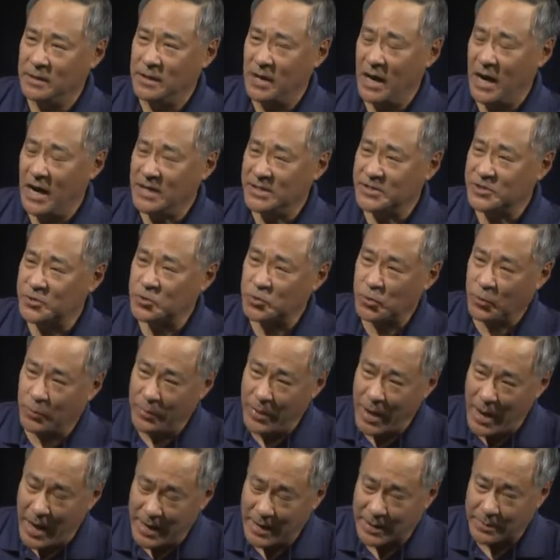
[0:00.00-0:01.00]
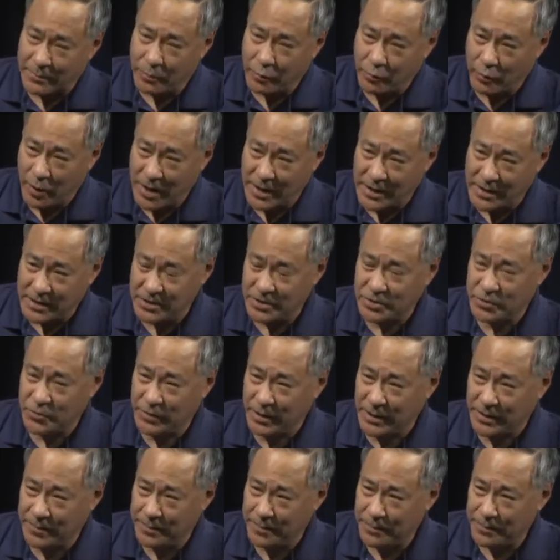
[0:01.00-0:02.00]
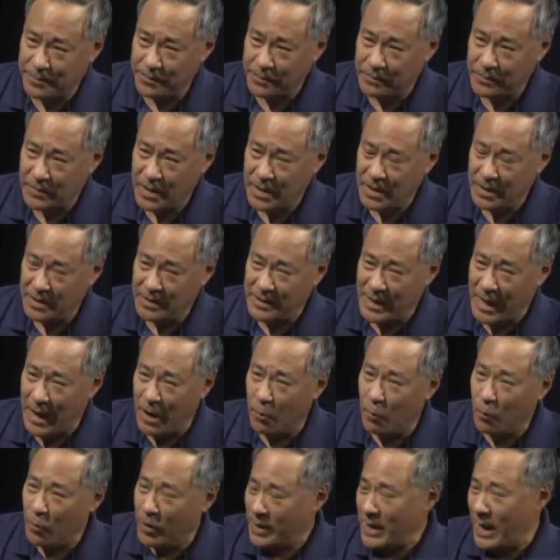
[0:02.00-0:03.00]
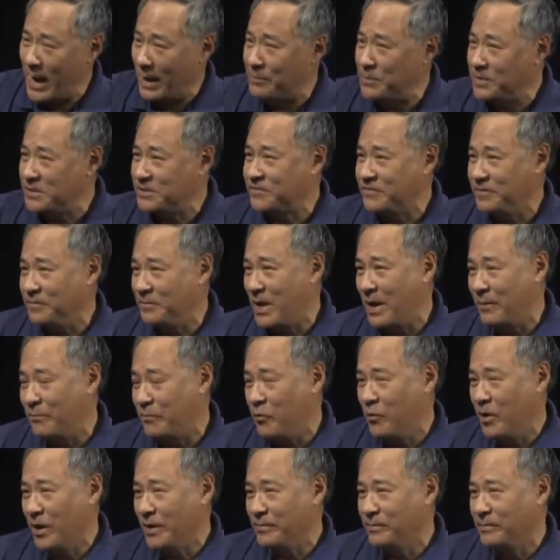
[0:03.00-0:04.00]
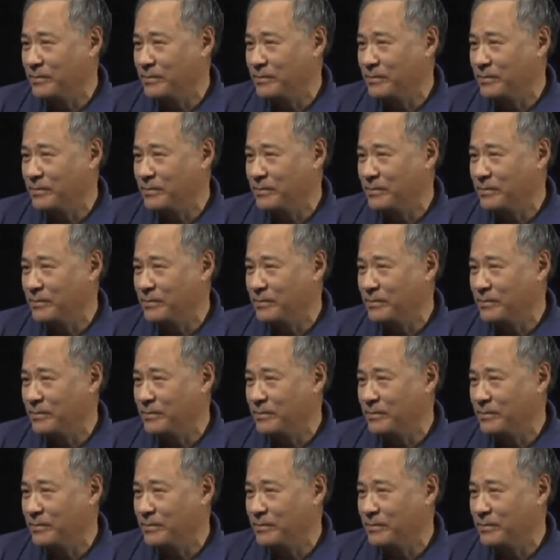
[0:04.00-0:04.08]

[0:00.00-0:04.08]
as traumatic brain injury. Now, what happens from that point?